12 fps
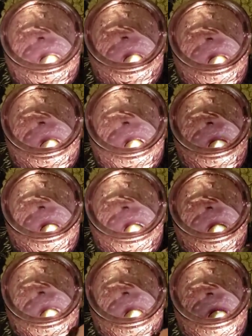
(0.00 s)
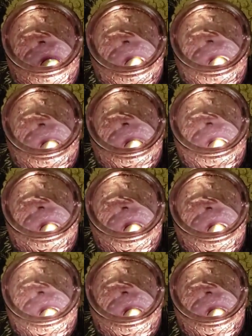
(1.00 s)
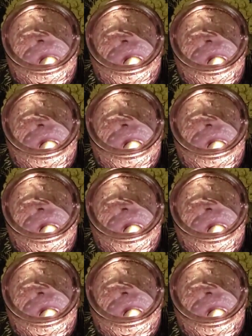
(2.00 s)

then I don't like